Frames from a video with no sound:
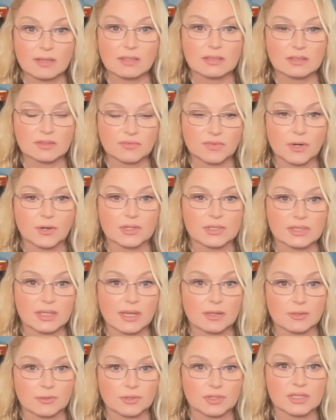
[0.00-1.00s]
as far as I
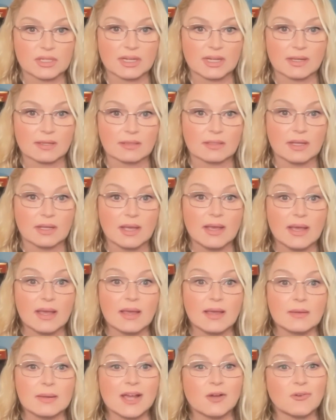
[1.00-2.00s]
understand.
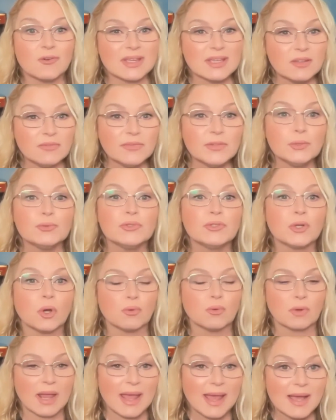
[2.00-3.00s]
Now, if you
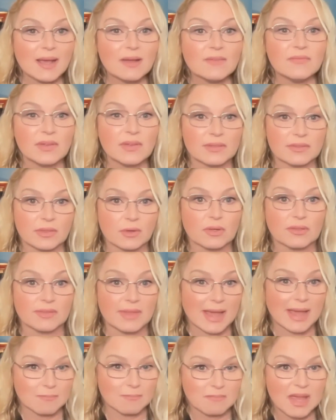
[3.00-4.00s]
don't have the,
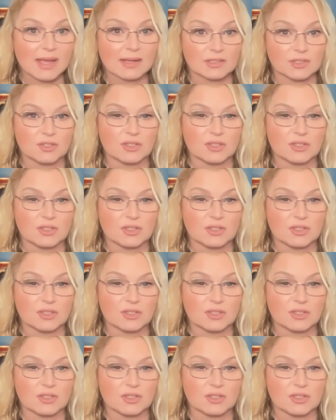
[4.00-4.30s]
that match